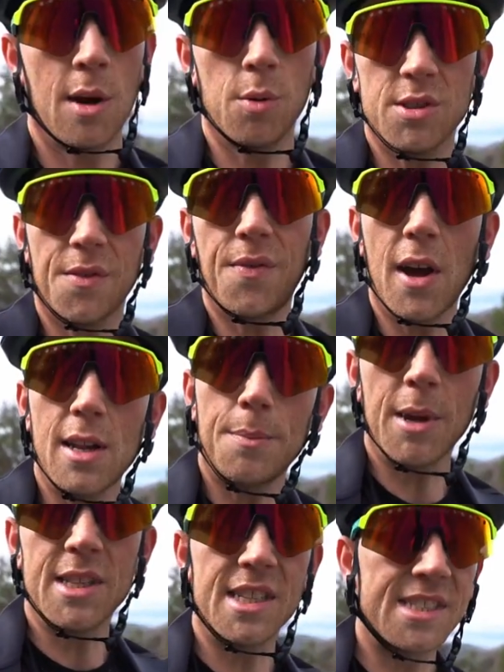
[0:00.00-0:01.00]
It was a fairly
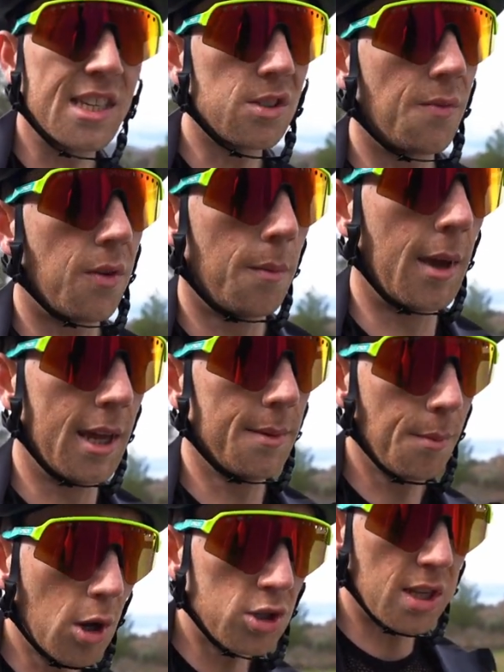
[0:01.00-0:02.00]
big decision for me,
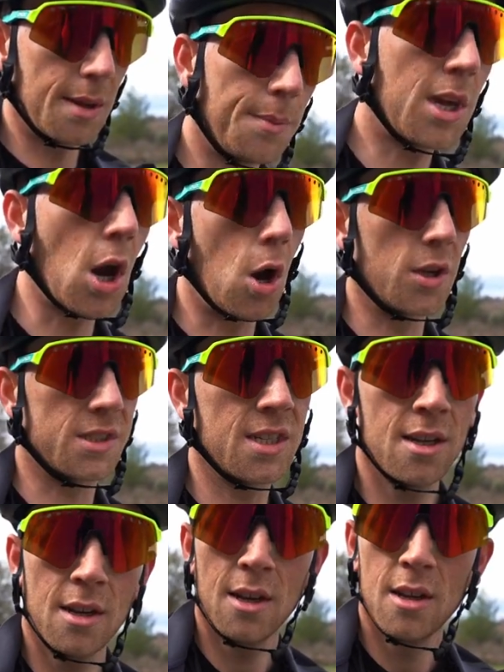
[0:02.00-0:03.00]
mostly because
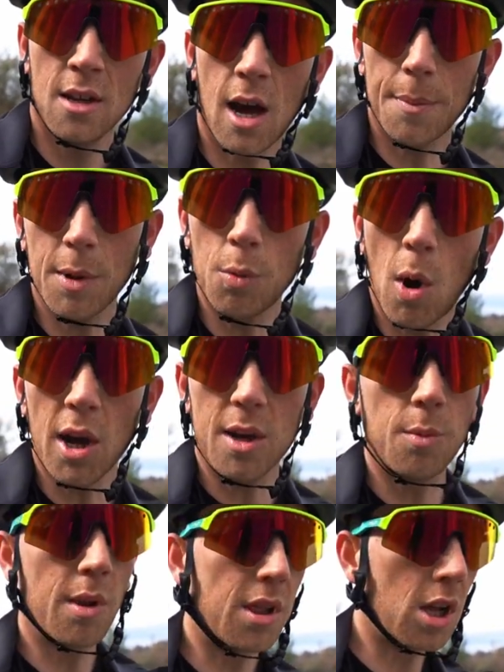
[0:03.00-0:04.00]
I've been
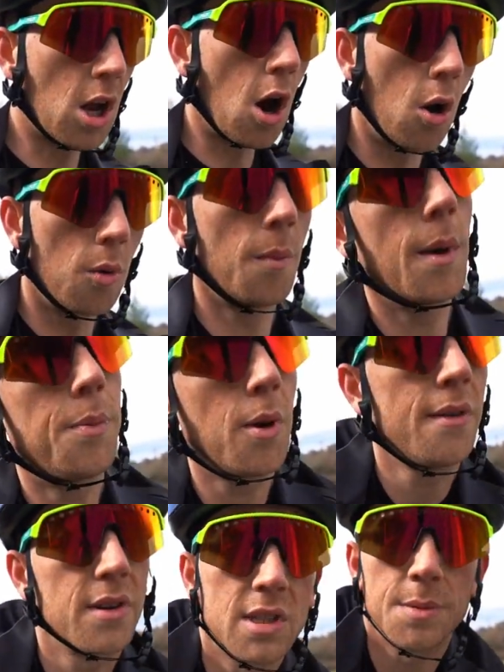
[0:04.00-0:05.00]
working with Lacole, my
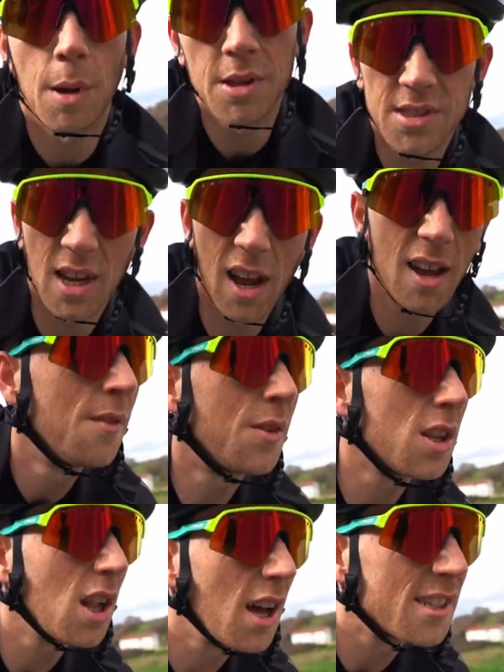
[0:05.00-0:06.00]
previous sponsor, for
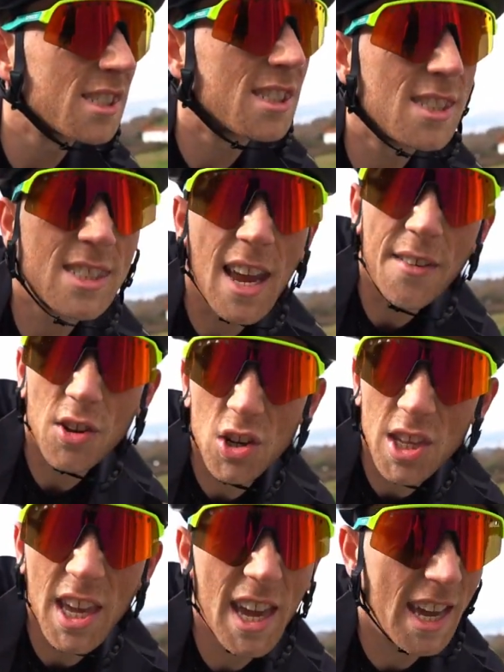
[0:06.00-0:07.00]
the last 7
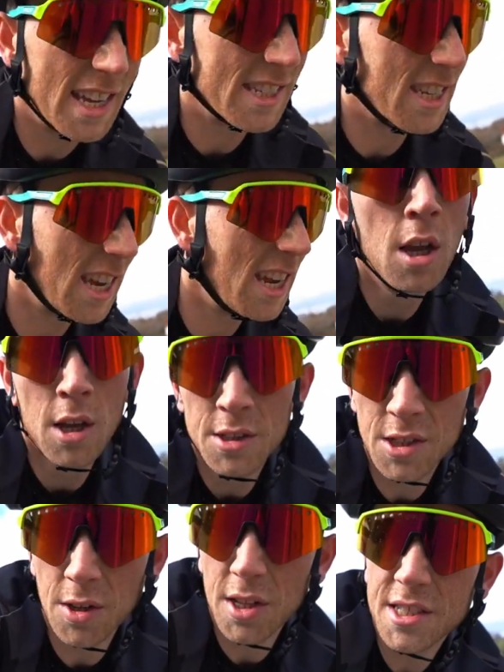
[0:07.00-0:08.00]
years.
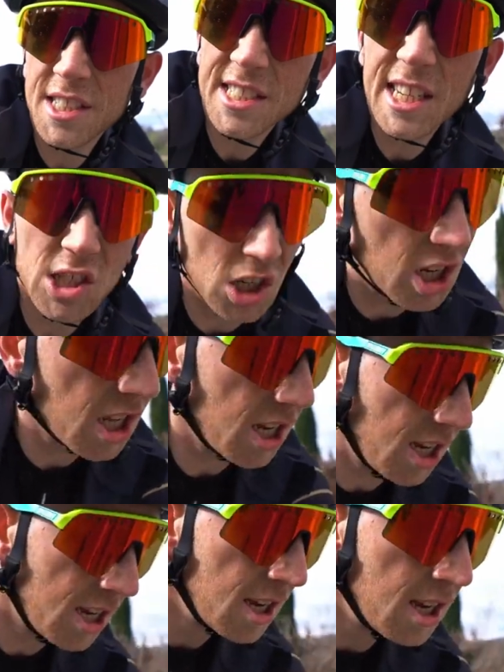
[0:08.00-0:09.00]
So the decision
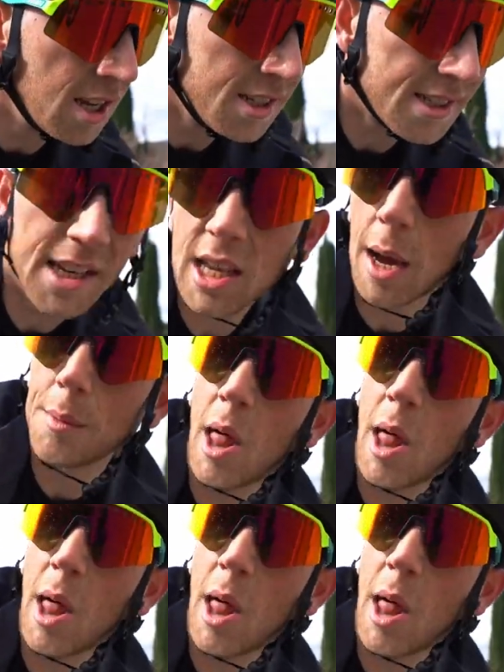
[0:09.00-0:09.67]
didn't come